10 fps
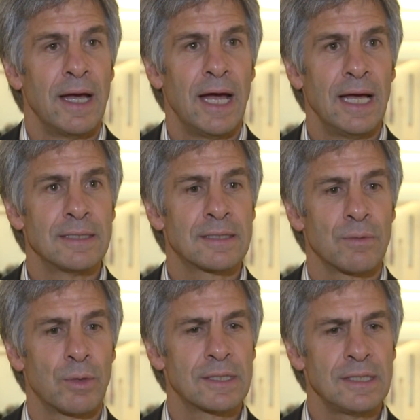And
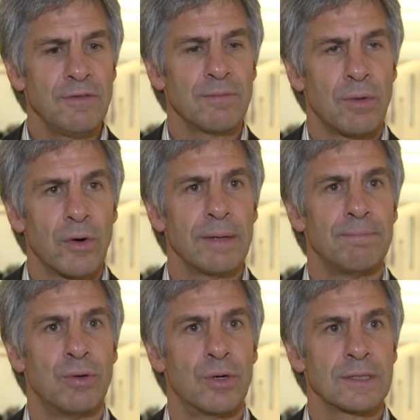what is even more
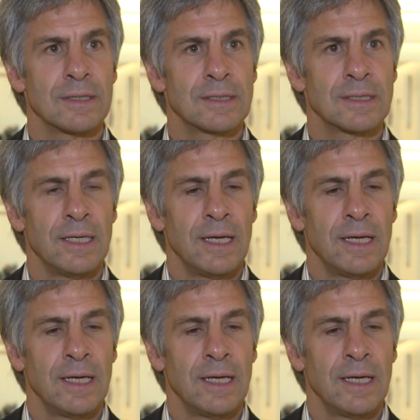important,